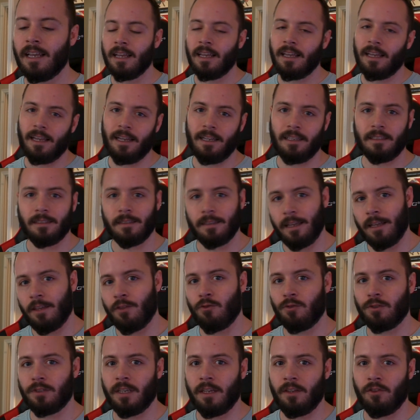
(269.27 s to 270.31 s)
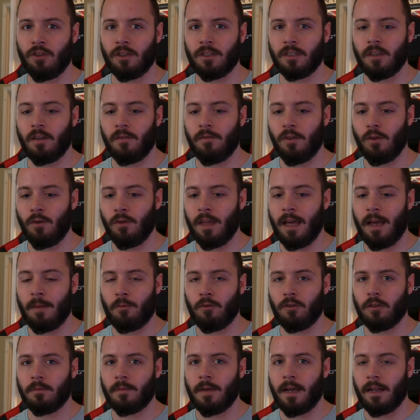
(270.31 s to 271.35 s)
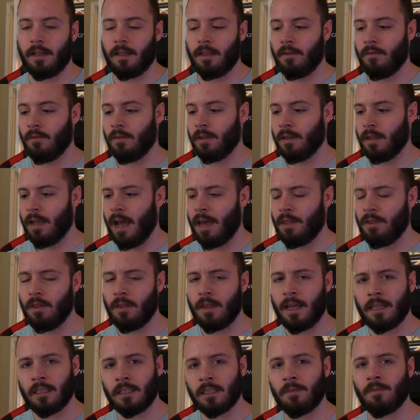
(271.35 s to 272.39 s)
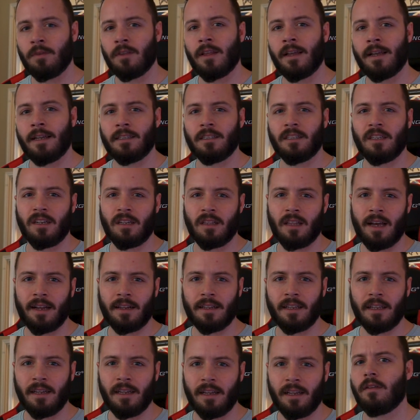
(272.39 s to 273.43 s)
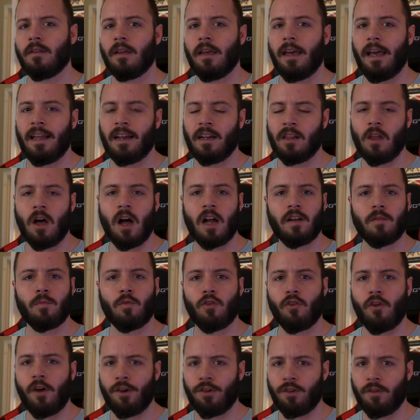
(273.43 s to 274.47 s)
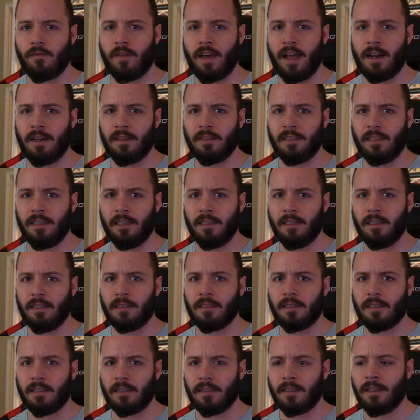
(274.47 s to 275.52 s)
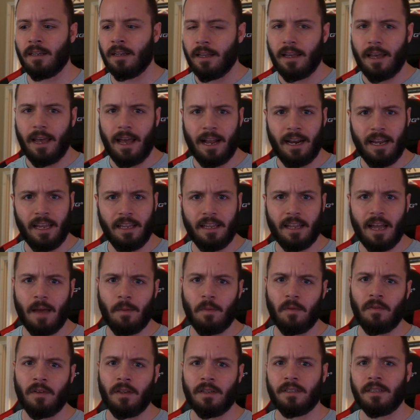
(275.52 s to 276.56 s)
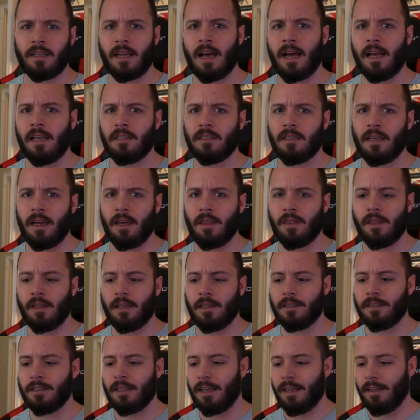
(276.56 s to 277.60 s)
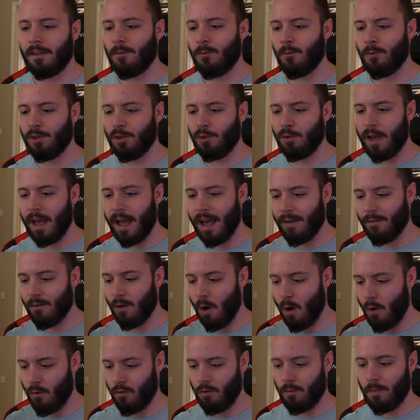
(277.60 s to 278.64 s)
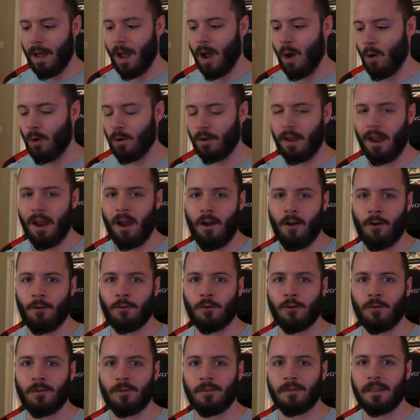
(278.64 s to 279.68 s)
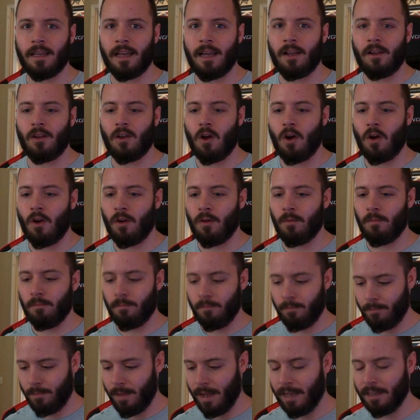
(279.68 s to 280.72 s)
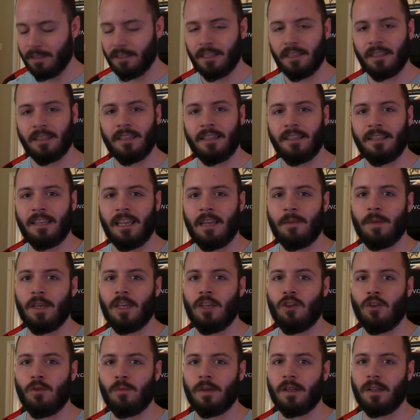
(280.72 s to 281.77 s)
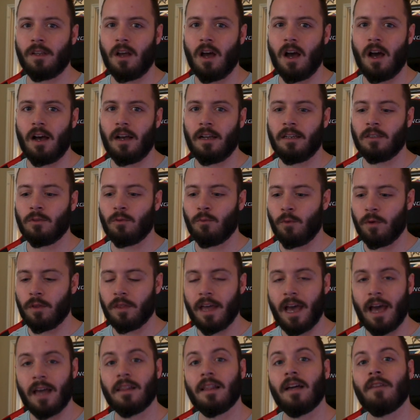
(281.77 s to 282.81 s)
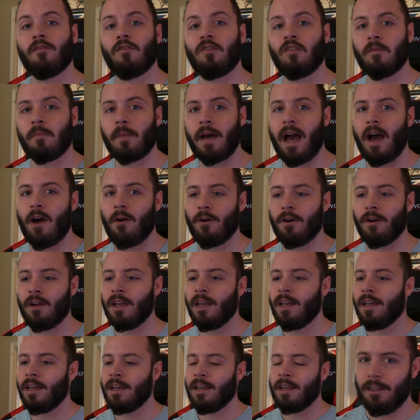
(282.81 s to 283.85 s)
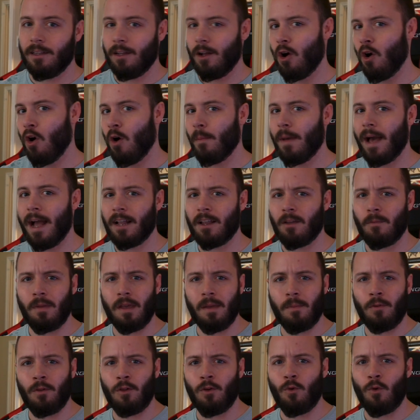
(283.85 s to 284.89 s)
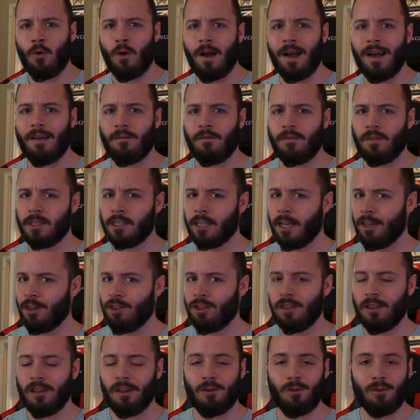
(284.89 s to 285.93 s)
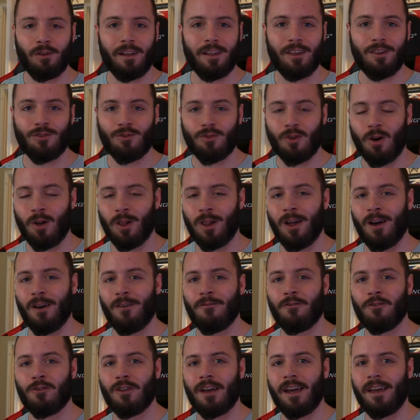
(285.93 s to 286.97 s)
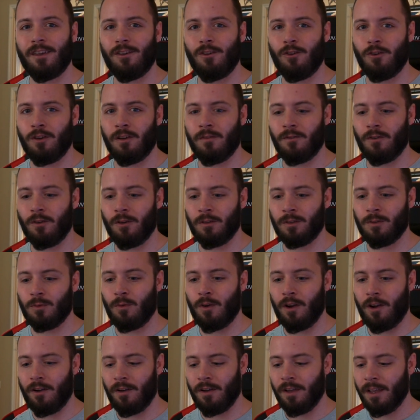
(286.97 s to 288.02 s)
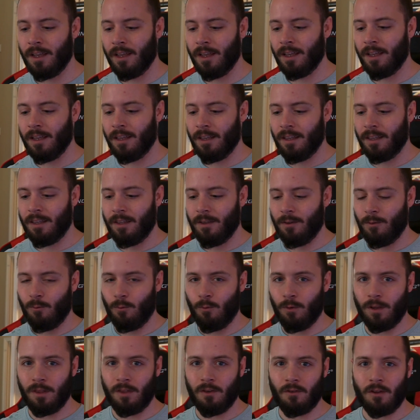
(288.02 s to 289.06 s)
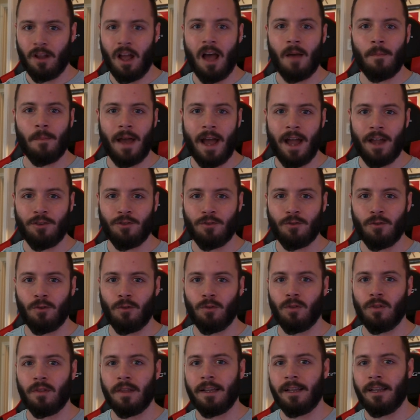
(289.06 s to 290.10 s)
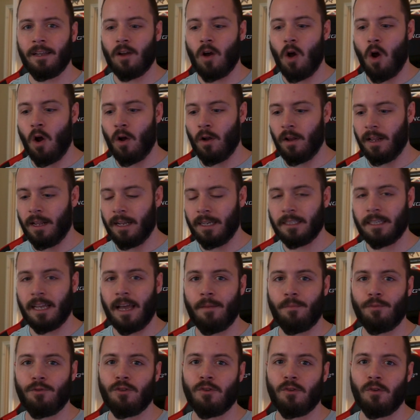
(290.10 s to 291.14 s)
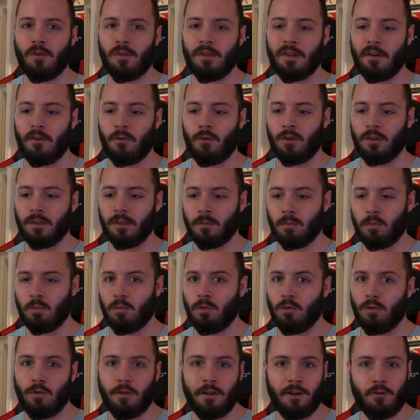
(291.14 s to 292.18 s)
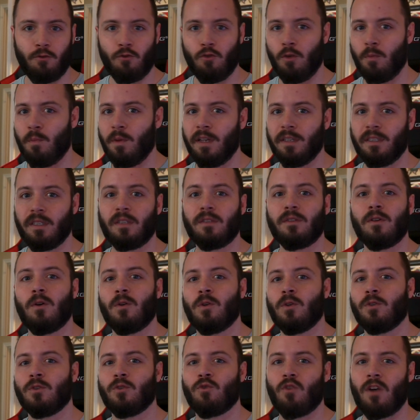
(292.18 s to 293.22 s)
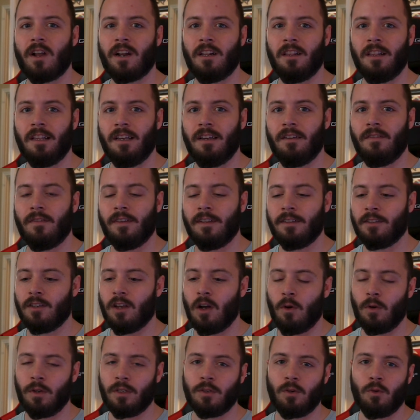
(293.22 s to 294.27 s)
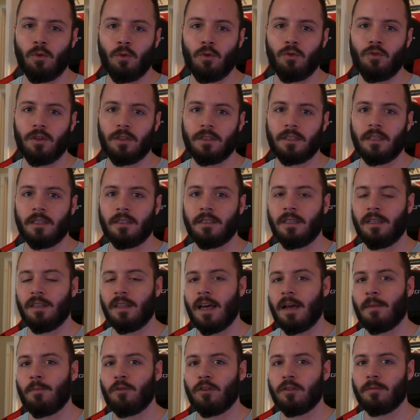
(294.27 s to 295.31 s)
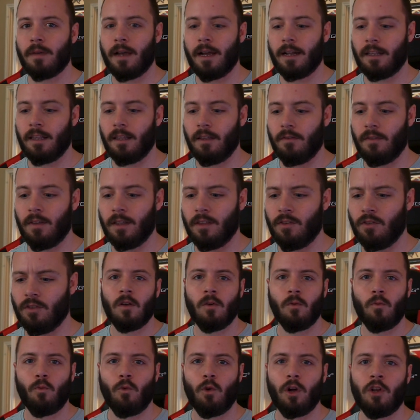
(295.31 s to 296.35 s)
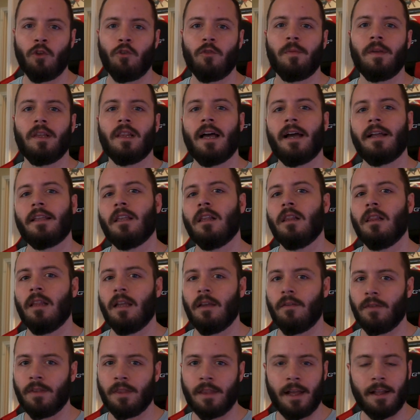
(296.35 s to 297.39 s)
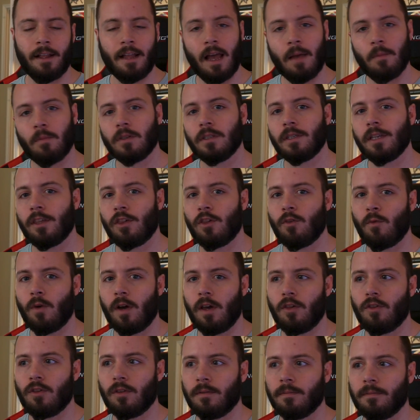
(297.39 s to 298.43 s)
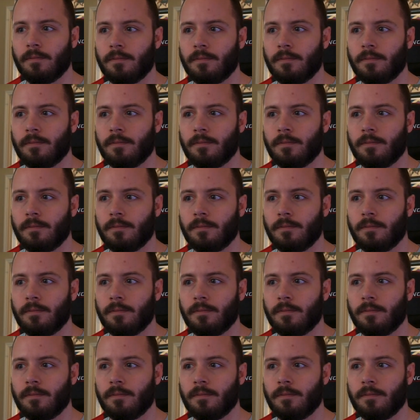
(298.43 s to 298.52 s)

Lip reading: it's interesting just to view that perspective. And I think that's something that gets neglected in a lot of progression fantasies and any type of isekais like this. Like when you have overpowered characters that are basically demi-human gods with that level of power, going back to people who have such little control over that universe, where when they're not magical, they aren't exceptional, they're just literal business owners trying to live. It's always cool just to see that perspective and just what it would be like to live in that type of situation.